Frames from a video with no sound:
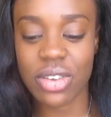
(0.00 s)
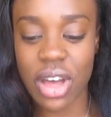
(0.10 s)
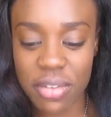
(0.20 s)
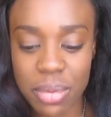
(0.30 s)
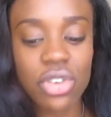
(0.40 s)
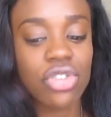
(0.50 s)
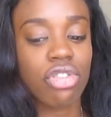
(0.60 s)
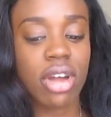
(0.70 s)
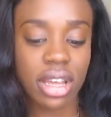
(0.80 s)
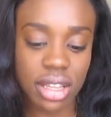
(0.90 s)
So I've been
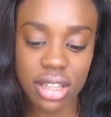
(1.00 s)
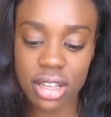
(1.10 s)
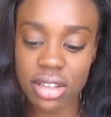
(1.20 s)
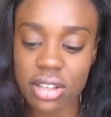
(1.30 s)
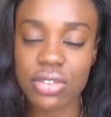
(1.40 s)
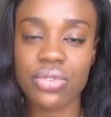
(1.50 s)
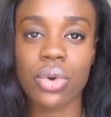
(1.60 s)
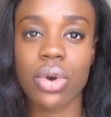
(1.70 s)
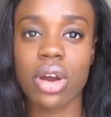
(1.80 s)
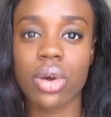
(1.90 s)
trying this
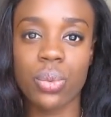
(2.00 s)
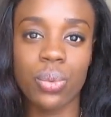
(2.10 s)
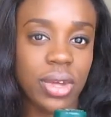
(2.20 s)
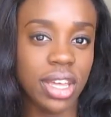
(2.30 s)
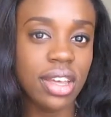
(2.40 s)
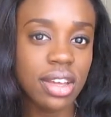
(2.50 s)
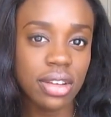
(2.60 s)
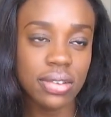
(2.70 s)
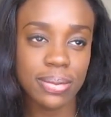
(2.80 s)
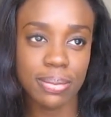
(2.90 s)
for a week.
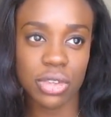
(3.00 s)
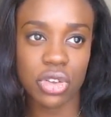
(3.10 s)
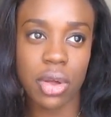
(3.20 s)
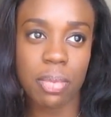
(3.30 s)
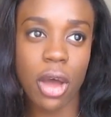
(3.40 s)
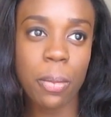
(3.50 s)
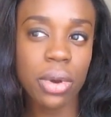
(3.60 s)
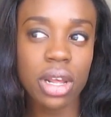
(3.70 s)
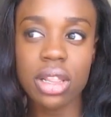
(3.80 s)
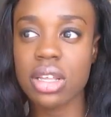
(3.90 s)
So I'm not
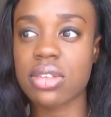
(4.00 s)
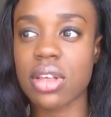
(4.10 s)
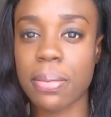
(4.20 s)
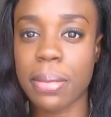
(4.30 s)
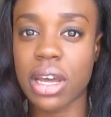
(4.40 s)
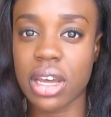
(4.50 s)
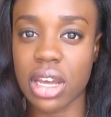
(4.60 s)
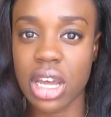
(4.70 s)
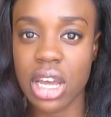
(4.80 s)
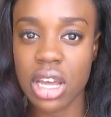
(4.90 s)
putting this in
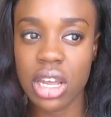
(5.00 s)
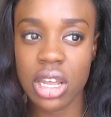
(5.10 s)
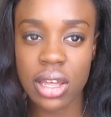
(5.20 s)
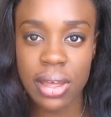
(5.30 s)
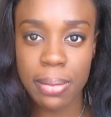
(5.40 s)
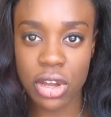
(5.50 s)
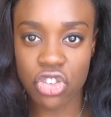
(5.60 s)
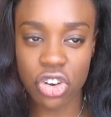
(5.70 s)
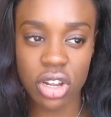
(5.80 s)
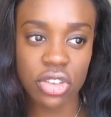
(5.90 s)
my
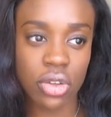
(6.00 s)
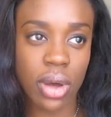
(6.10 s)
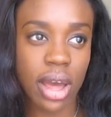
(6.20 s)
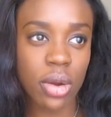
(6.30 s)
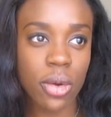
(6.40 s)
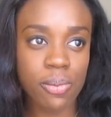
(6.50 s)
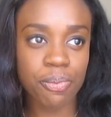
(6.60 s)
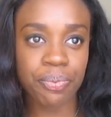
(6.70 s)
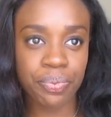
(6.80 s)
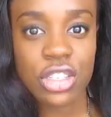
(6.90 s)
journey. So
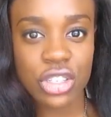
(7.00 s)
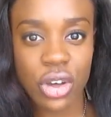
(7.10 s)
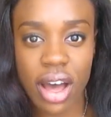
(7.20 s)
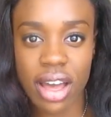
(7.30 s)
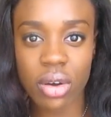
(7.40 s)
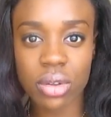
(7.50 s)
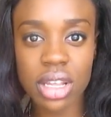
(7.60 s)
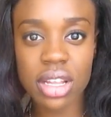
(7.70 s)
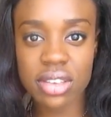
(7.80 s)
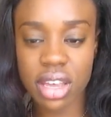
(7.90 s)
I
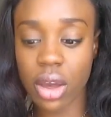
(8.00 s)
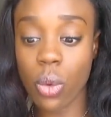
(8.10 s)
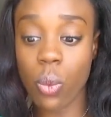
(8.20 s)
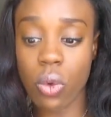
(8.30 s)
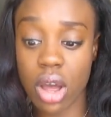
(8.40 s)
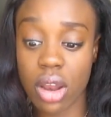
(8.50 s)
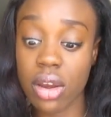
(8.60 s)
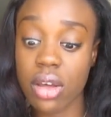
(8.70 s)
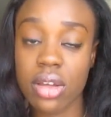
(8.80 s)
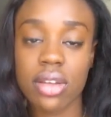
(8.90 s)
only take
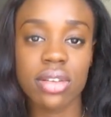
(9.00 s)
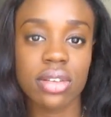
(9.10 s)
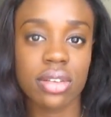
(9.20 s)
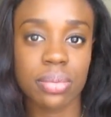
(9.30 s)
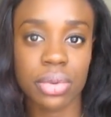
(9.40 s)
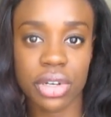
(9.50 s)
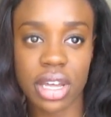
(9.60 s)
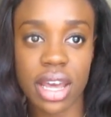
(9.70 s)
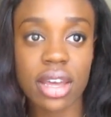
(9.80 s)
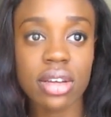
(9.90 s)
one per
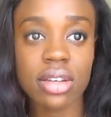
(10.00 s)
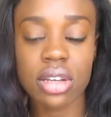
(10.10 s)
day.